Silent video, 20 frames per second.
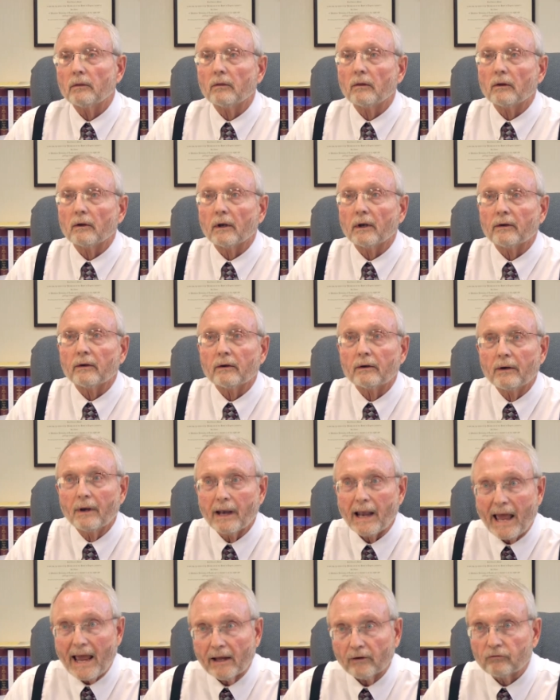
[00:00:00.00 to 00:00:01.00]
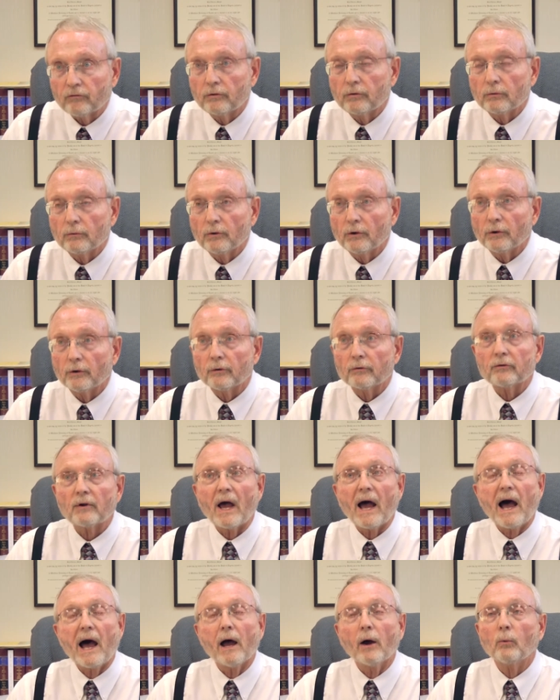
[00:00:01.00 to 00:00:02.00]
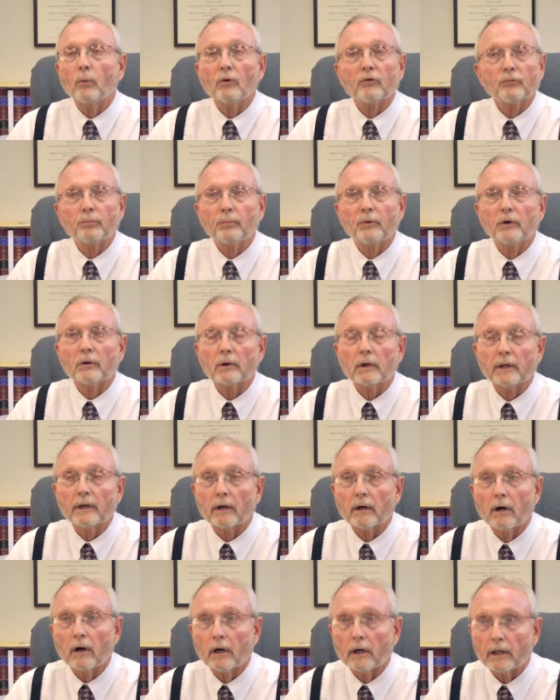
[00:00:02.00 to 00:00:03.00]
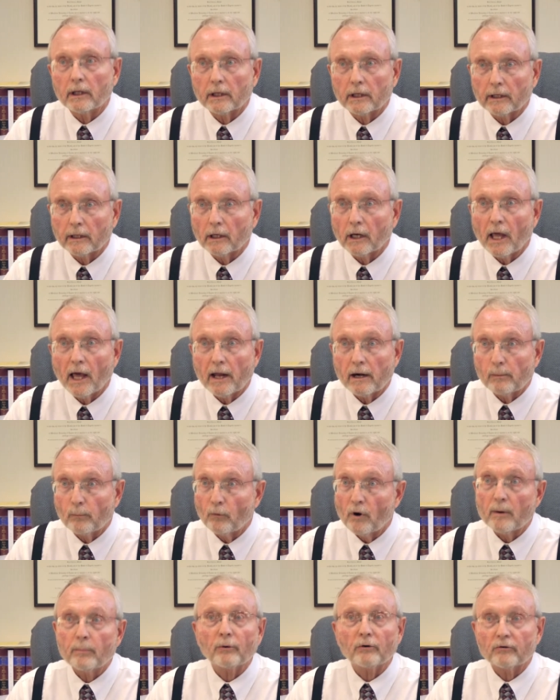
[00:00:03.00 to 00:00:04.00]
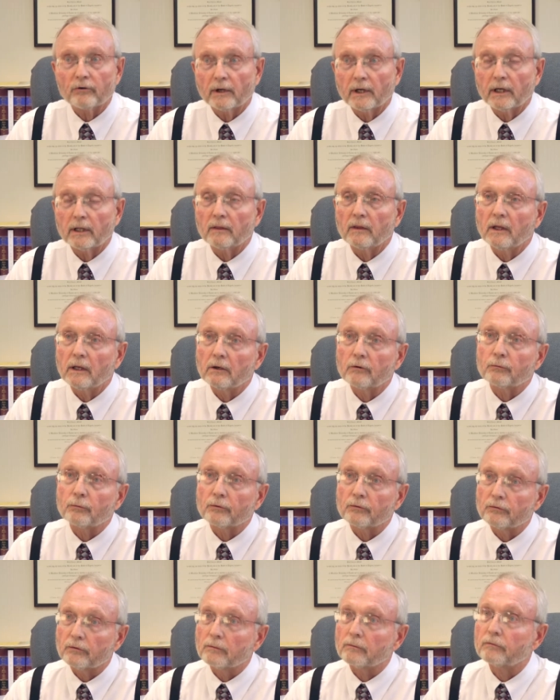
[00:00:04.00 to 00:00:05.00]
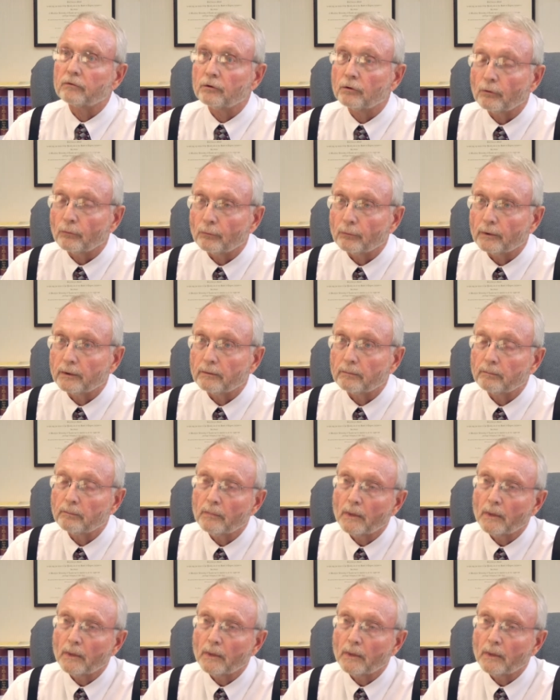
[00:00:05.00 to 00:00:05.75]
The last 2 years, I was purely a guardian ad litem representing the interests of children.